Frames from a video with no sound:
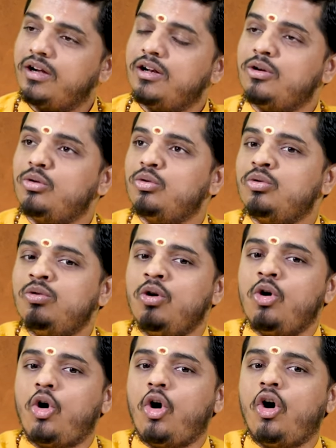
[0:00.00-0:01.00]
into
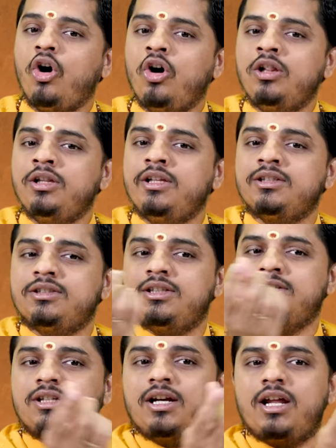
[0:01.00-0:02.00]
all these
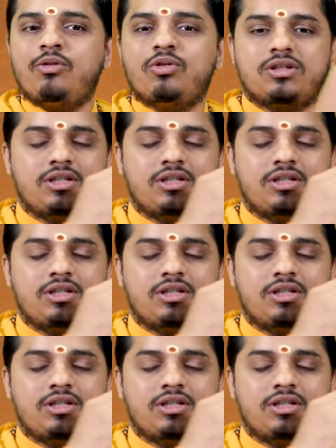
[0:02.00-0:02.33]
things that I was